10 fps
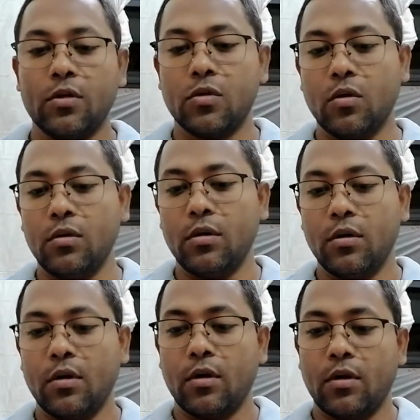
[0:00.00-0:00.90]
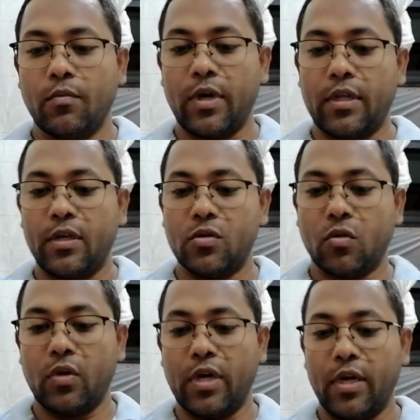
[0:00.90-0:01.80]
So by
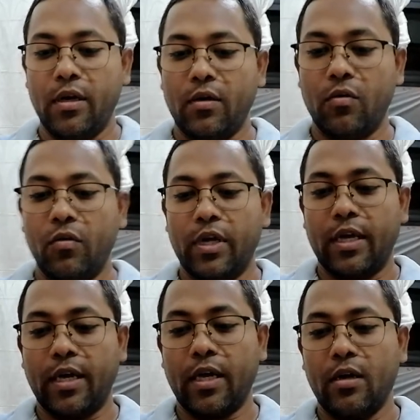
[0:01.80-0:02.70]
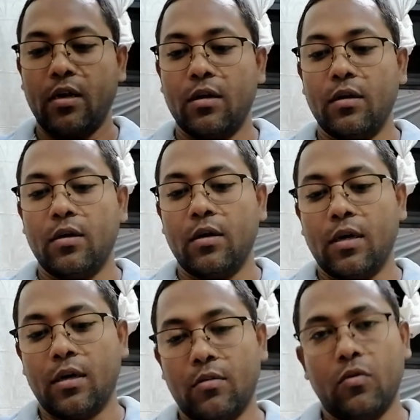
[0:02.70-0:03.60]
this way, we can
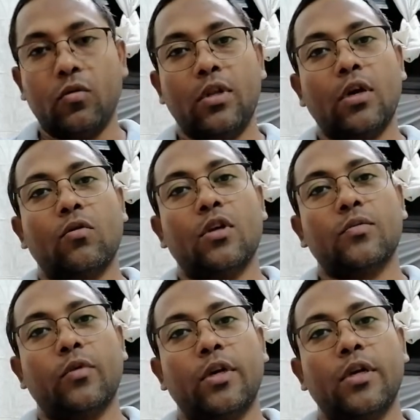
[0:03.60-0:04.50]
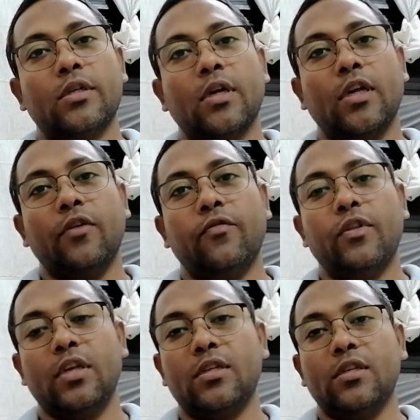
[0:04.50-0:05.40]
do the cross-pollination if
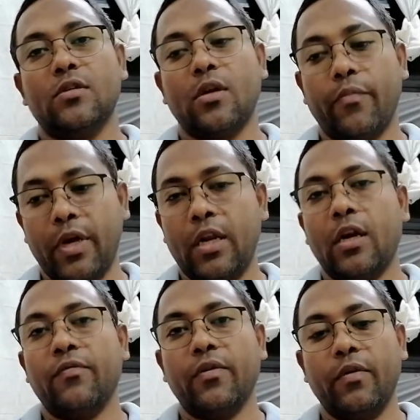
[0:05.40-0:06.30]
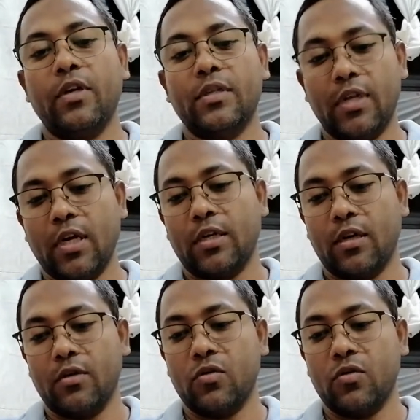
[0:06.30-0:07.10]
this is the male and female is selected.